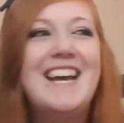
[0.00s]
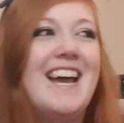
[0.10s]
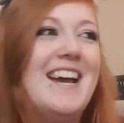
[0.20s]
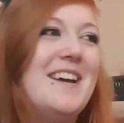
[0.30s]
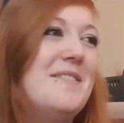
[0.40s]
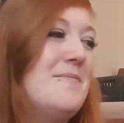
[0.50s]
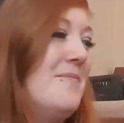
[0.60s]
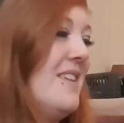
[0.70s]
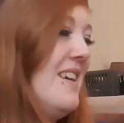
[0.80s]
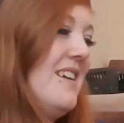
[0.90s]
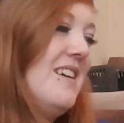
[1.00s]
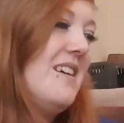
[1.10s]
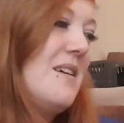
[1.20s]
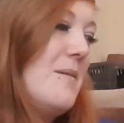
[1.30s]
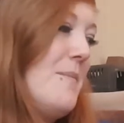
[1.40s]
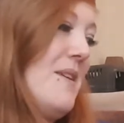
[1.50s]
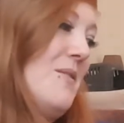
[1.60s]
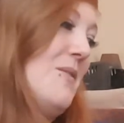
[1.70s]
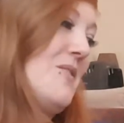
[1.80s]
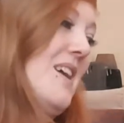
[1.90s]
um, but
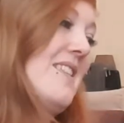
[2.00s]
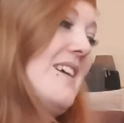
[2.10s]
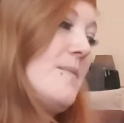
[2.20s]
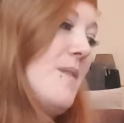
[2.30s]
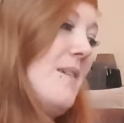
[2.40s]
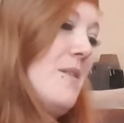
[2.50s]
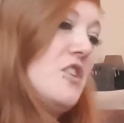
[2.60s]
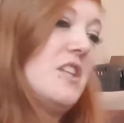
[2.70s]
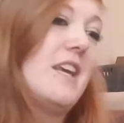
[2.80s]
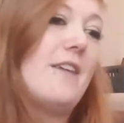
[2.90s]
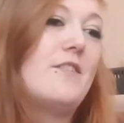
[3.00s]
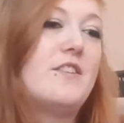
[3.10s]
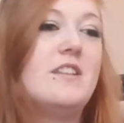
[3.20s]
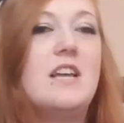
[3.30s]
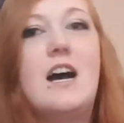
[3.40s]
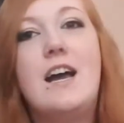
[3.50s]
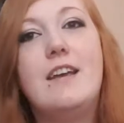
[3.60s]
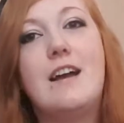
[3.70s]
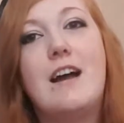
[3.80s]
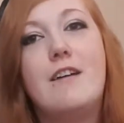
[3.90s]
no, so that's pretty much like everything that
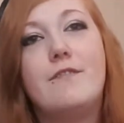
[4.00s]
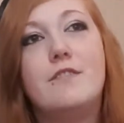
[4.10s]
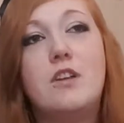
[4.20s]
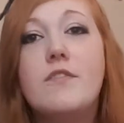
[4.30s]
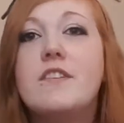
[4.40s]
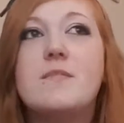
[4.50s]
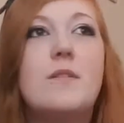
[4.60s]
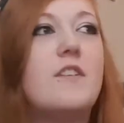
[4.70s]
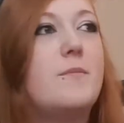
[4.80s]
I have done this month.